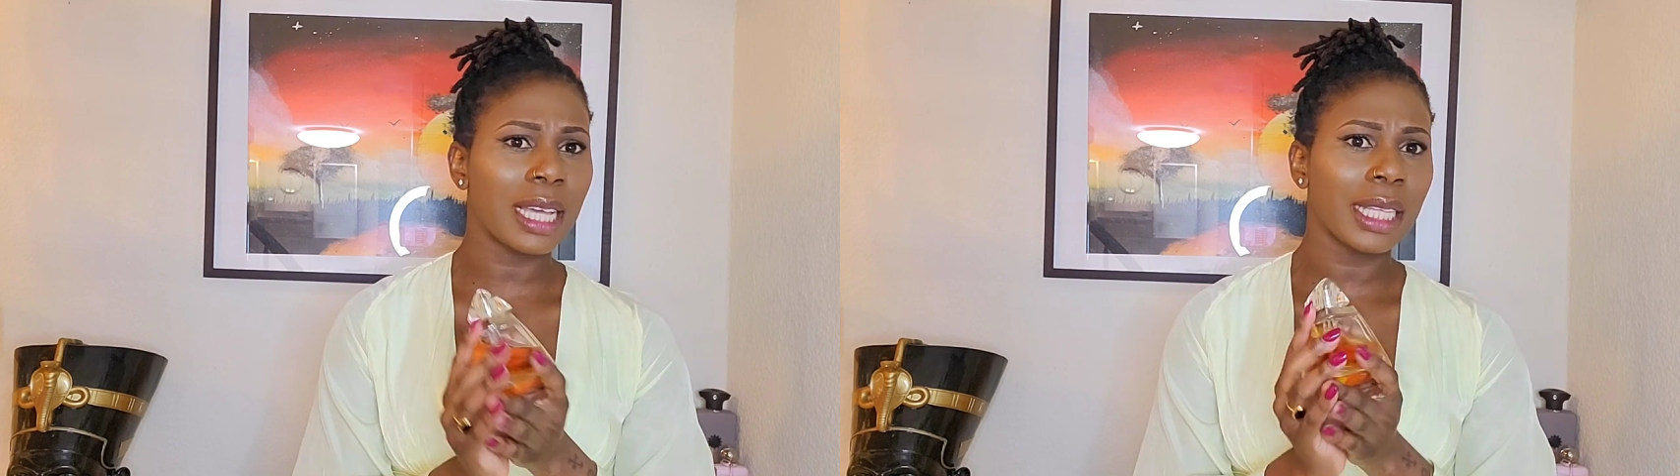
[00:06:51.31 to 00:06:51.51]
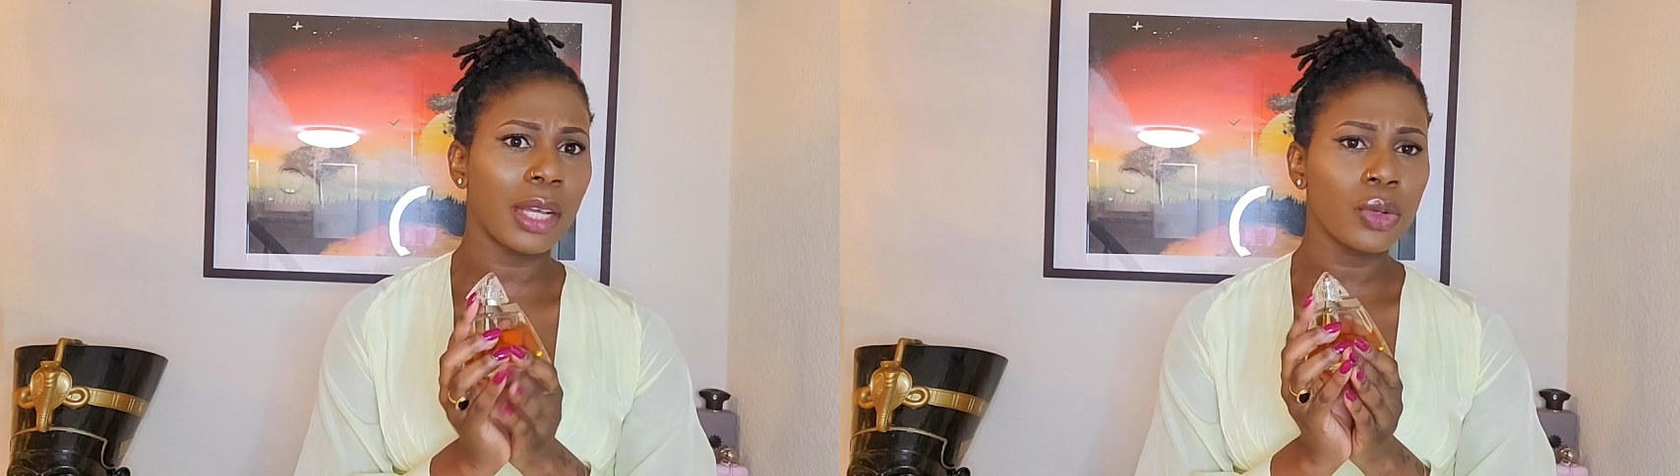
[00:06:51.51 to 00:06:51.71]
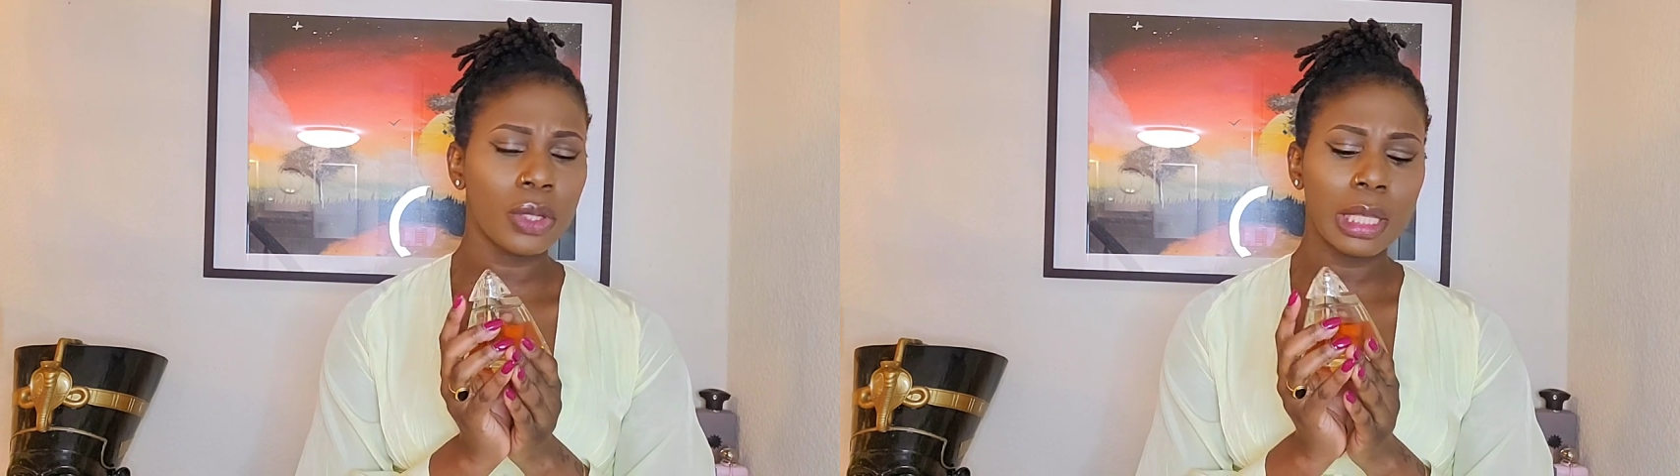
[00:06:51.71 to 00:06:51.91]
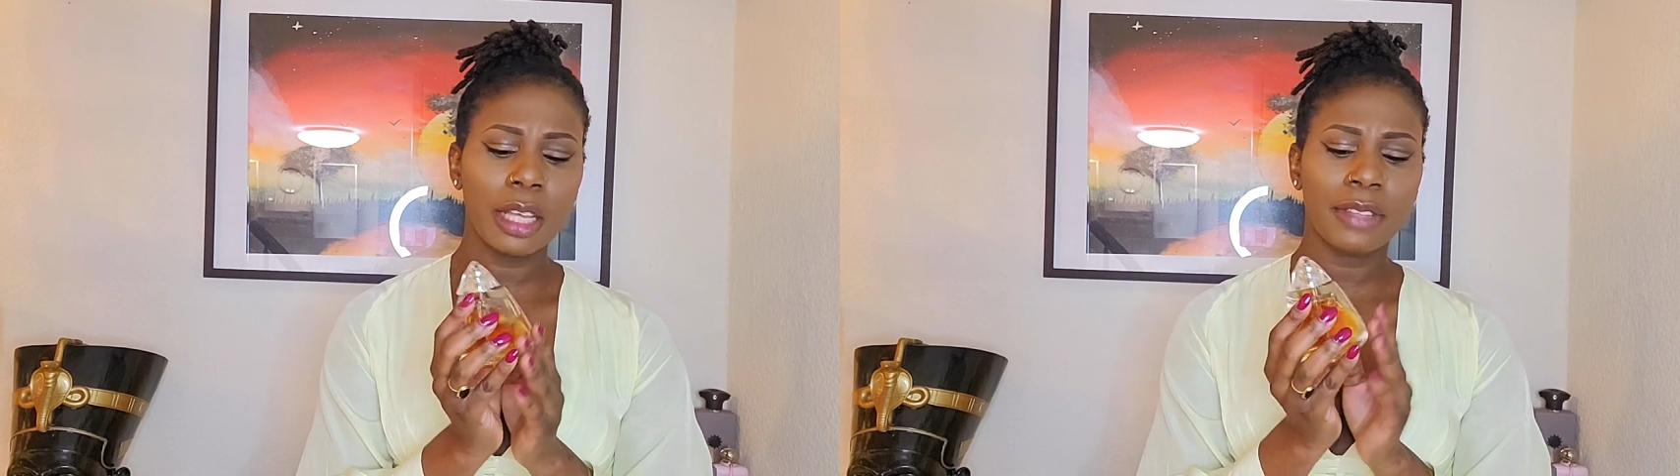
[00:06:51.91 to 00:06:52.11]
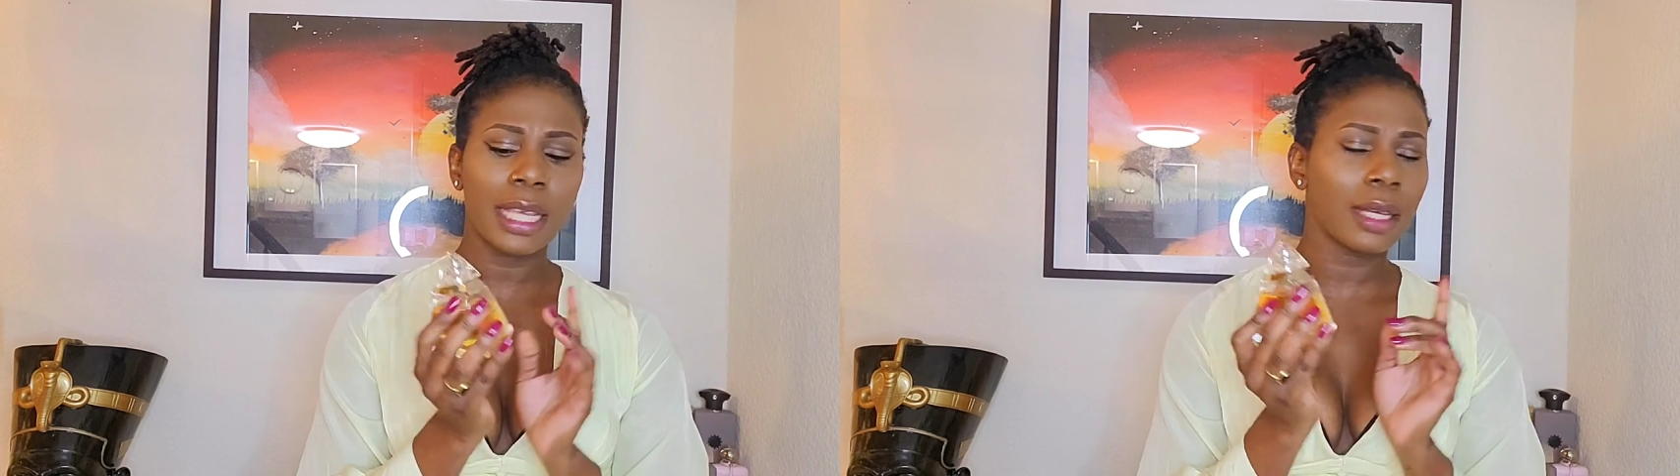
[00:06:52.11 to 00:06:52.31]
And I also
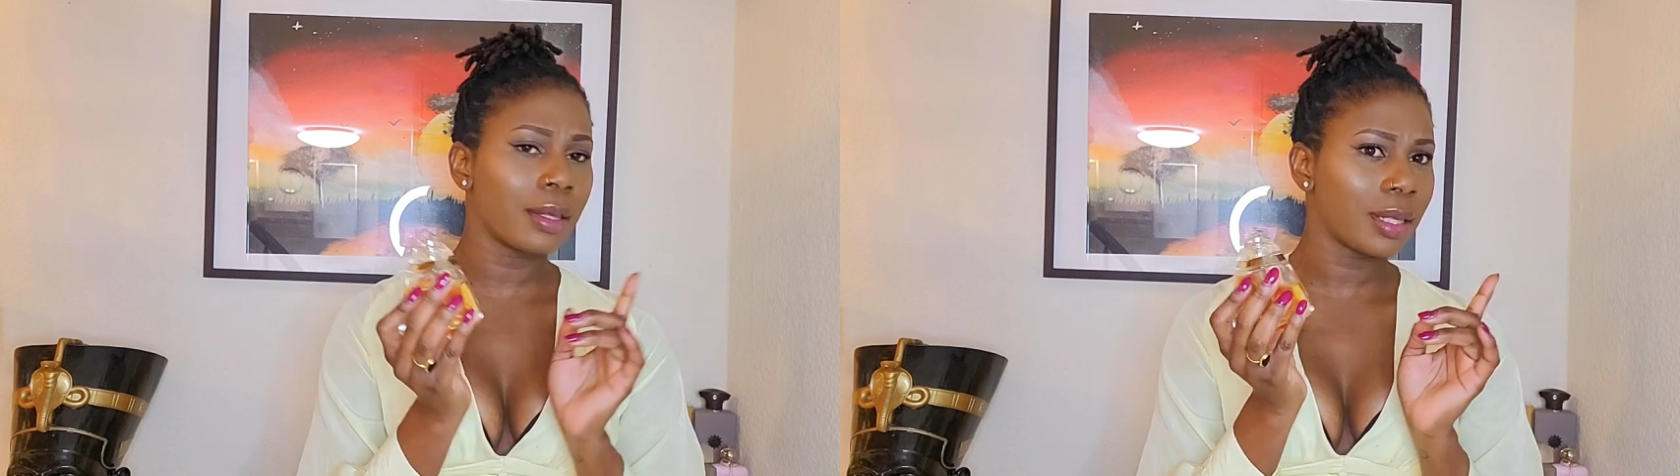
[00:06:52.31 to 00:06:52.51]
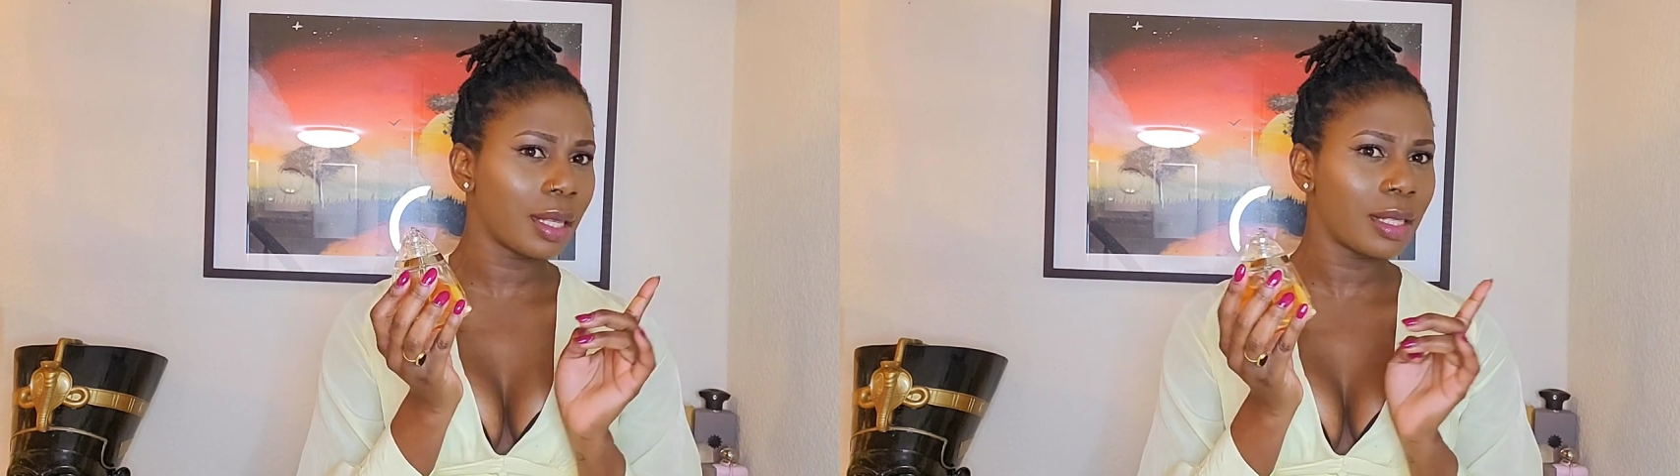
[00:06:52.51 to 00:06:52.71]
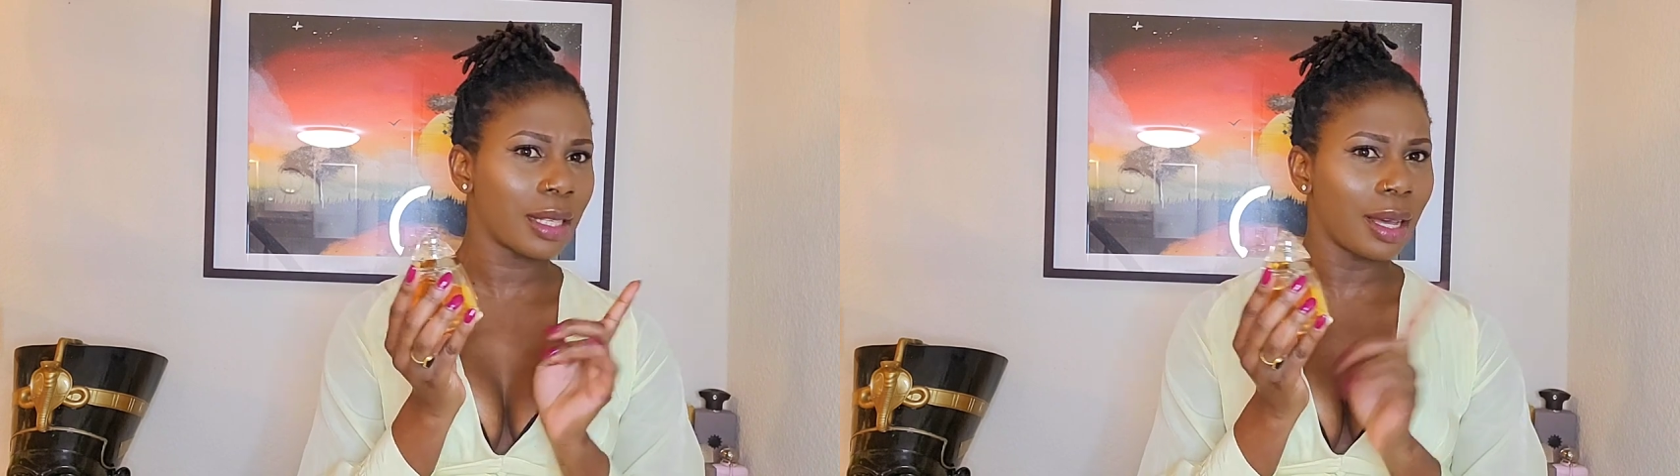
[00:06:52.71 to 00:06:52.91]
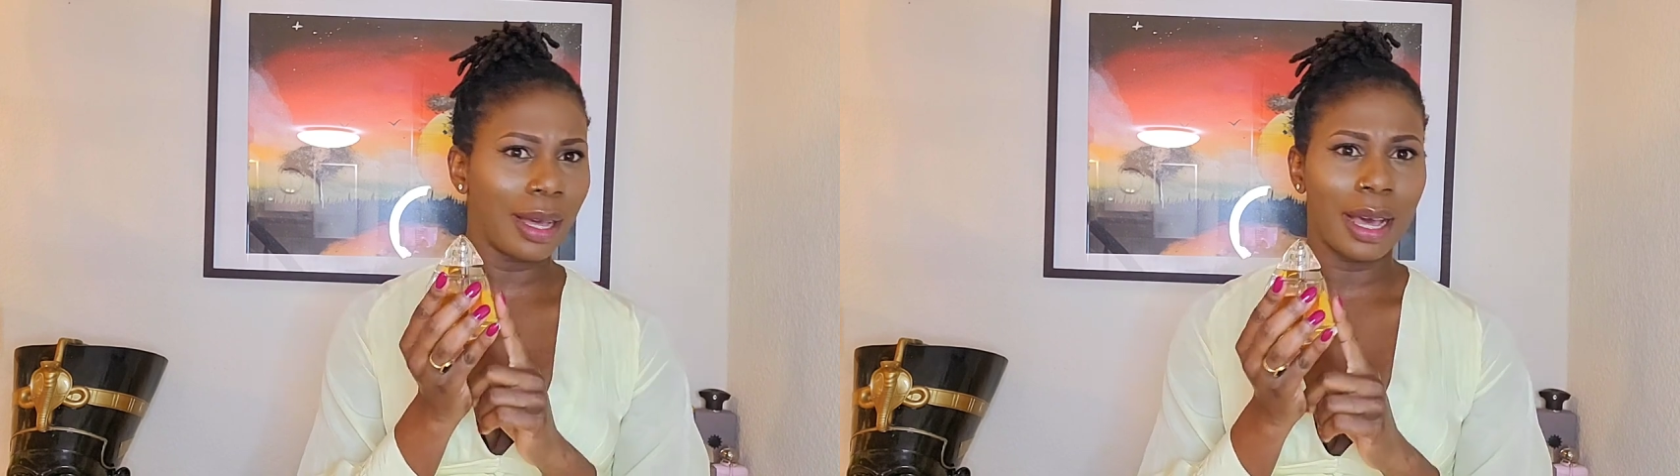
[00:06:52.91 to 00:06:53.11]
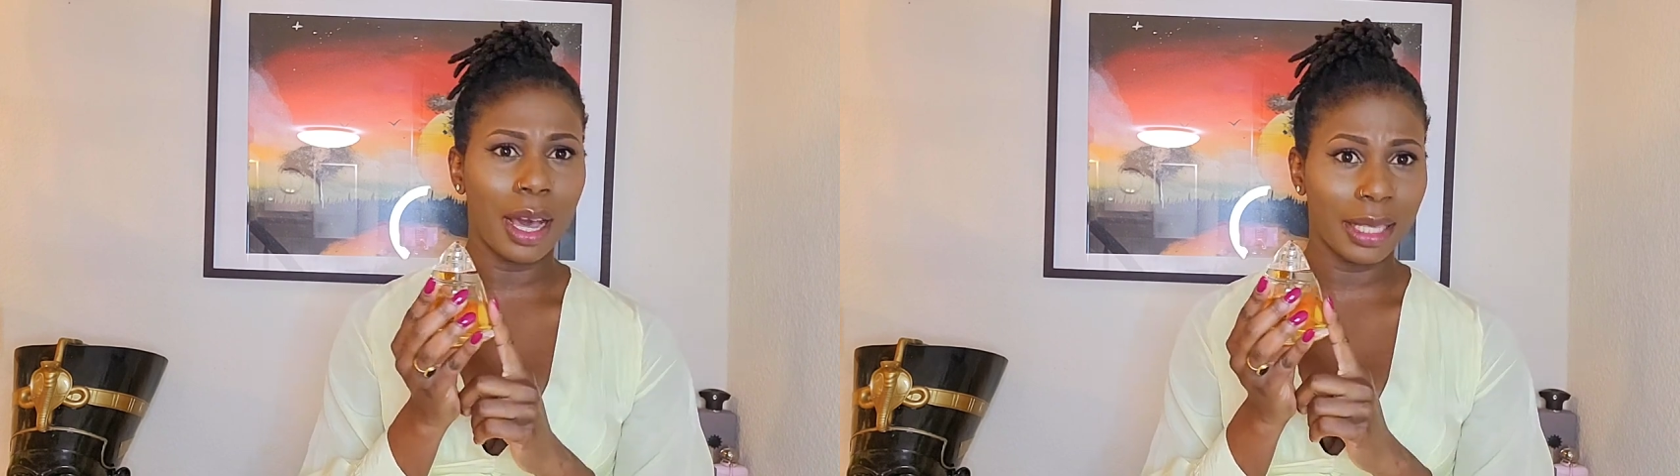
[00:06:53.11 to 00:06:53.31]
love that it contains
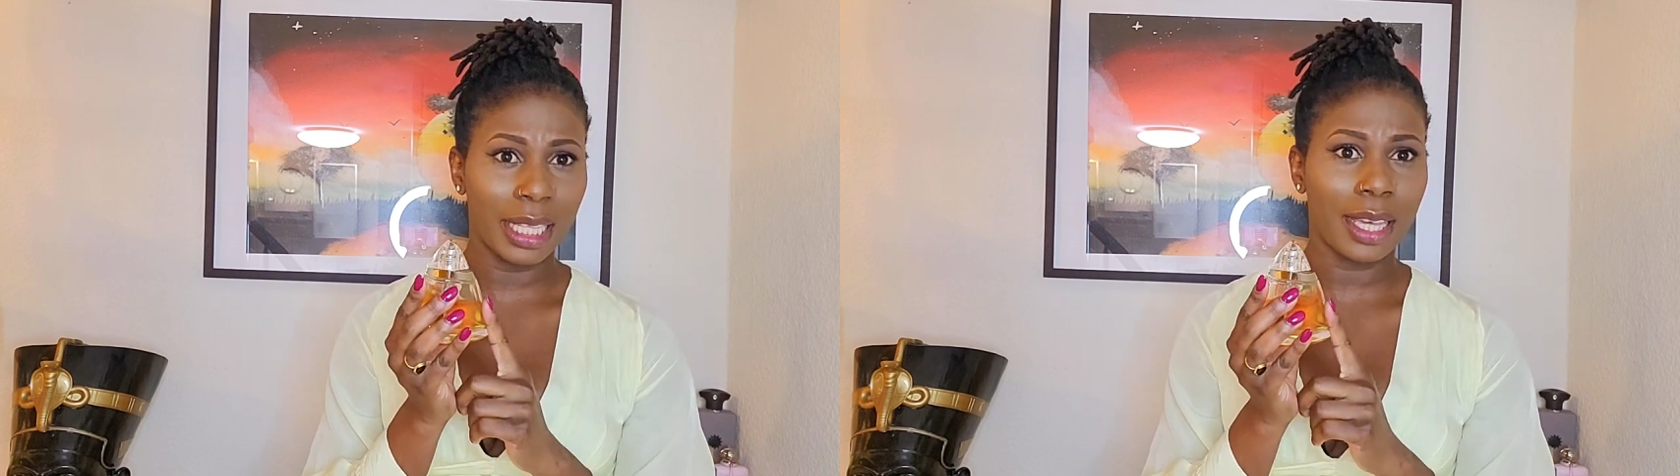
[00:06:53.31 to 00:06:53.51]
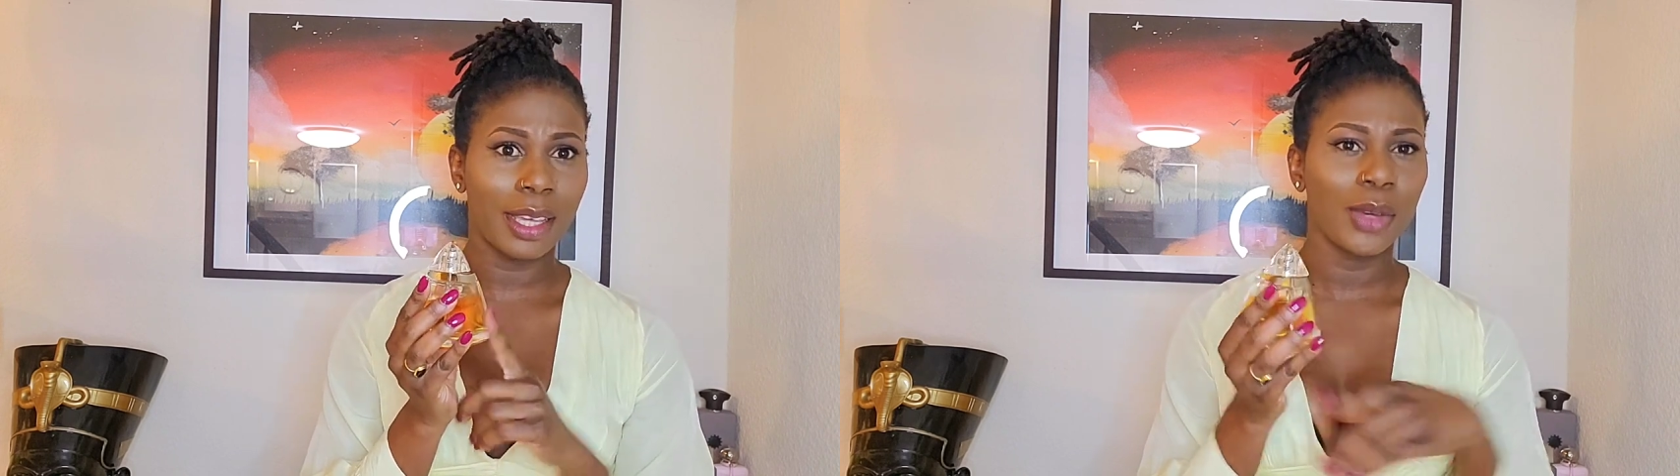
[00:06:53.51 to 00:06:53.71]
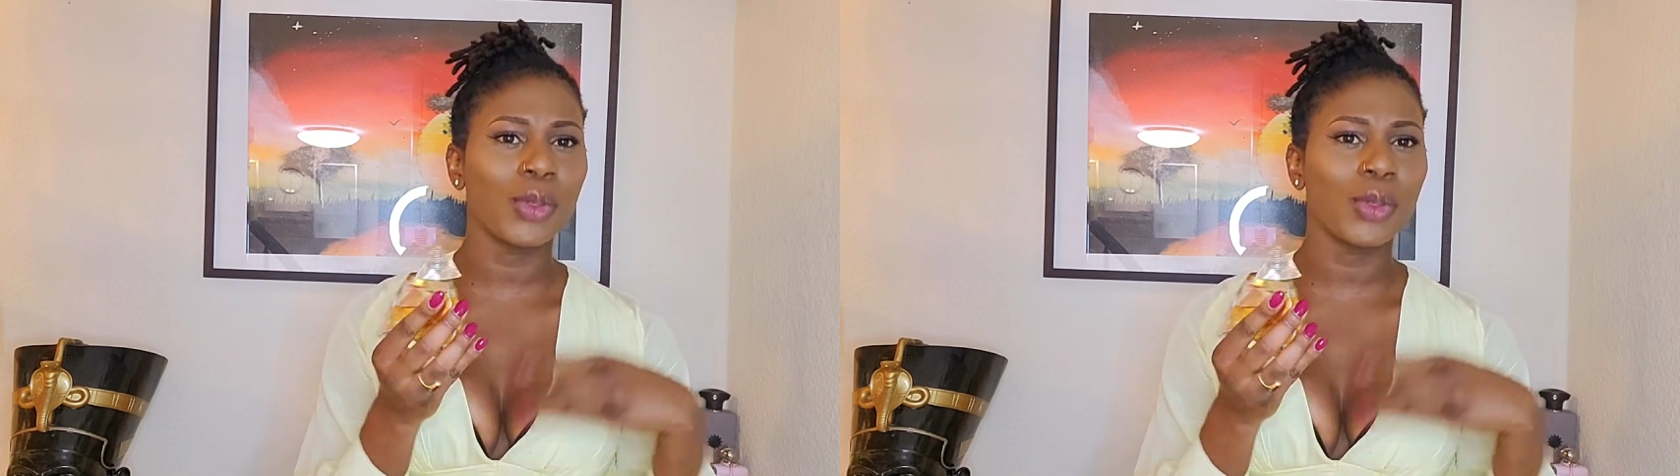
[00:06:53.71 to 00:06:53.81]
honey,